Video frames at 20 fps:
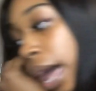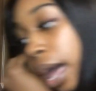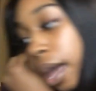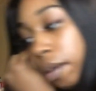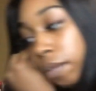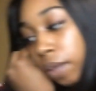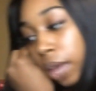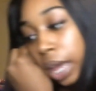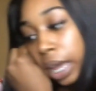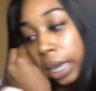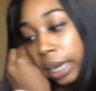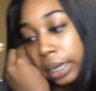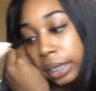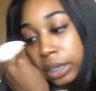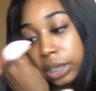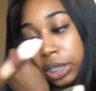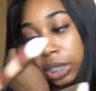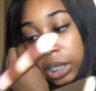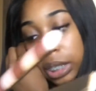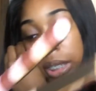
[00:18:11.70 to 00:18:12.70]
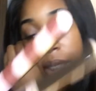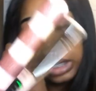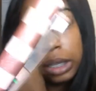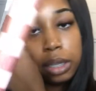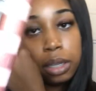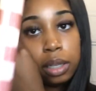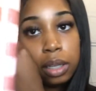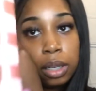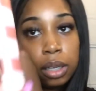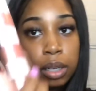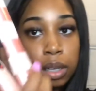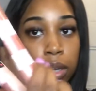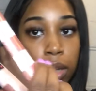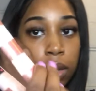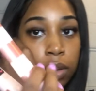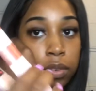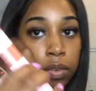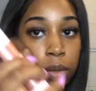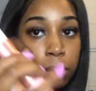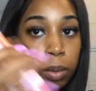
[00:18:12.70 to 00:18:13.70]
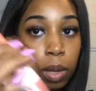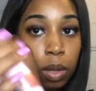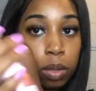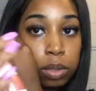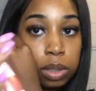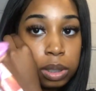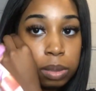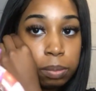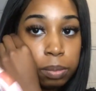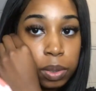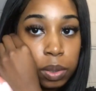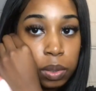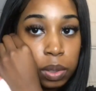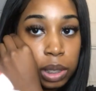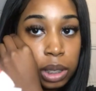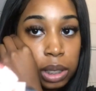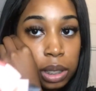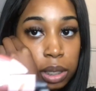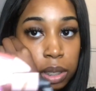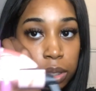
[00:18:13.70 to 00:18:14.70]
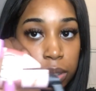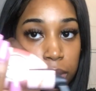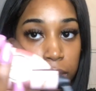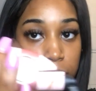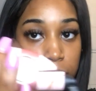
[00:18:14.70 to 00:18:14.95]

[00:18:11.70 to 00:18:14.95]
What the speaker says: have a Chi from Ulta Beauty